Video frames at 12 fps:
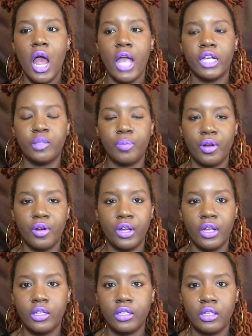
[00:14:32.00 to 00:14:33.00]

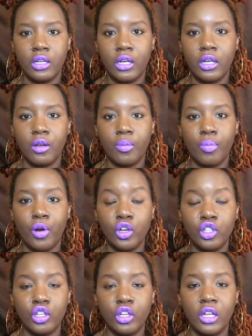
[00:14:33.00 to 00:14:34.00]
experienced it
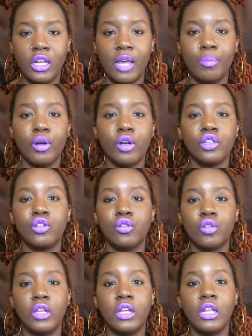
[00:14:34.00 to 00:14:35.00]
personally,
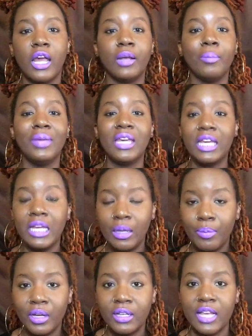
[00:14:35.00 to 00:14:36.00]
like me,
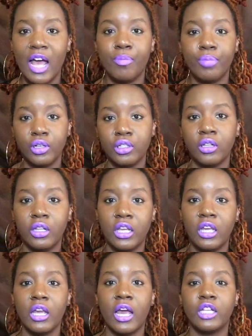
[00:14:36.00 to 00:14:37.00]
because I have
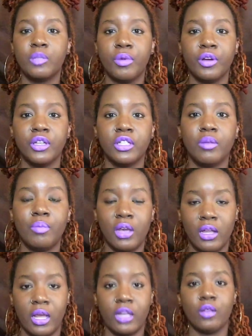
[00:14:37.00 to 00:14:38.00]
personally experienced it
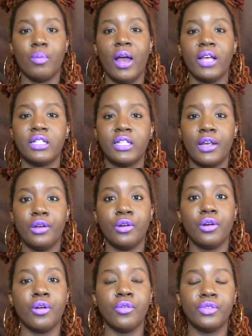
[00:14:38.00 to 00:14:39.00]
being like the
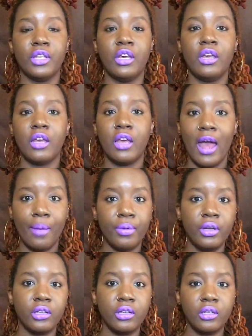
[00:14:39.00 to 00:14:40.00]
bystander of seeing it
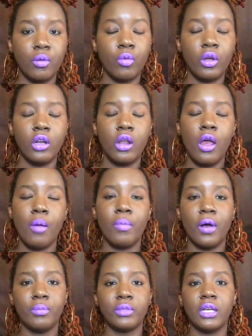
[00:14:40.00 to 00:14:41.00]
happen to someone.
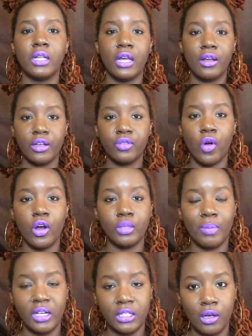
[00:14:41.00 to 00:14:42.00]
But I'm saying, like, as far as
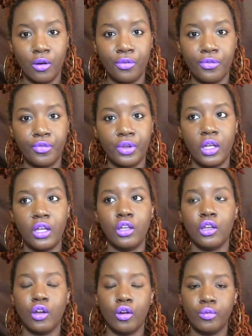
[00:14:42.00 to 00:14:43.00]
myself,
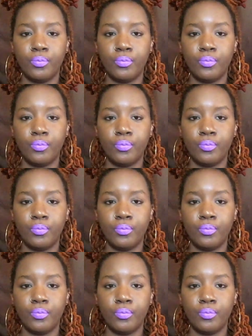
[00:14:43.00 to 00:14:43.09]
you know,